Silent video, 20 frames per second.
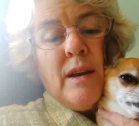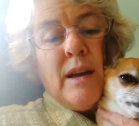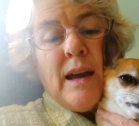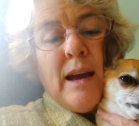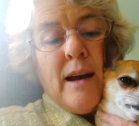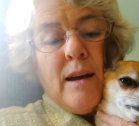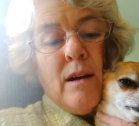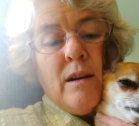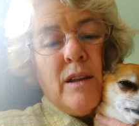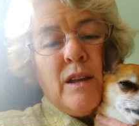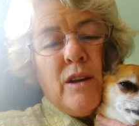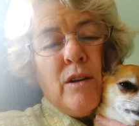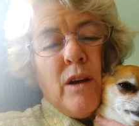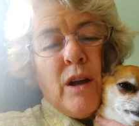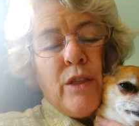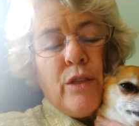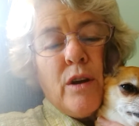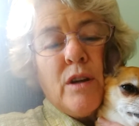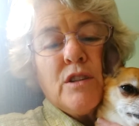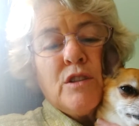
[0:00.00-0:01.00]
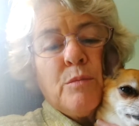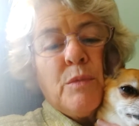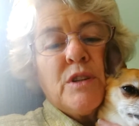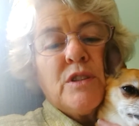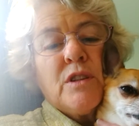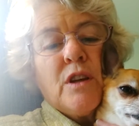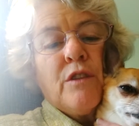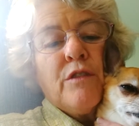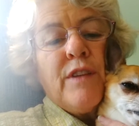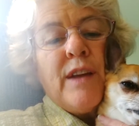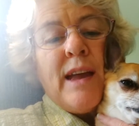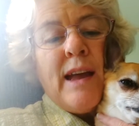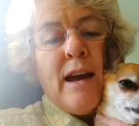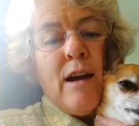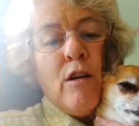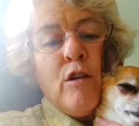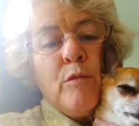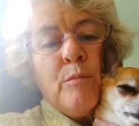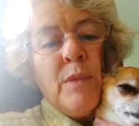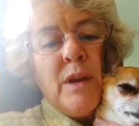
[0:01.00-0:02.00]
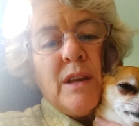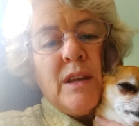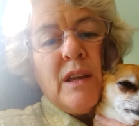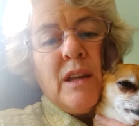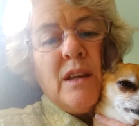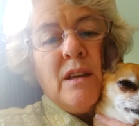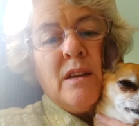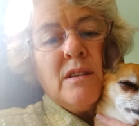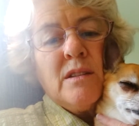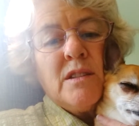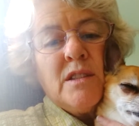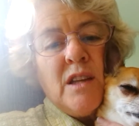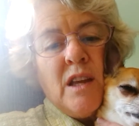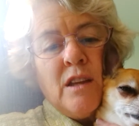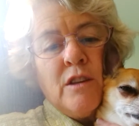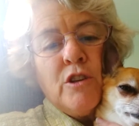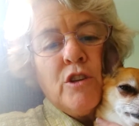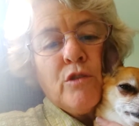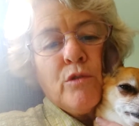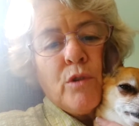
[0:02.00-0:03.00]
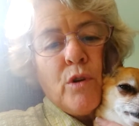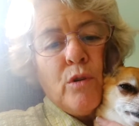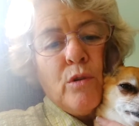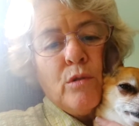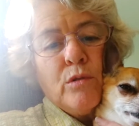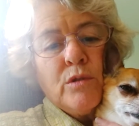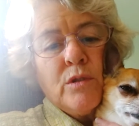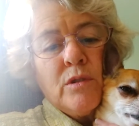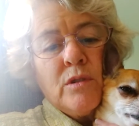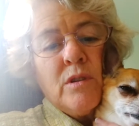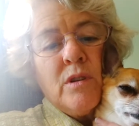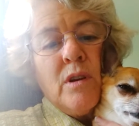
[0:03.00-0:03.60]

I thought to myself, how many 10-year-old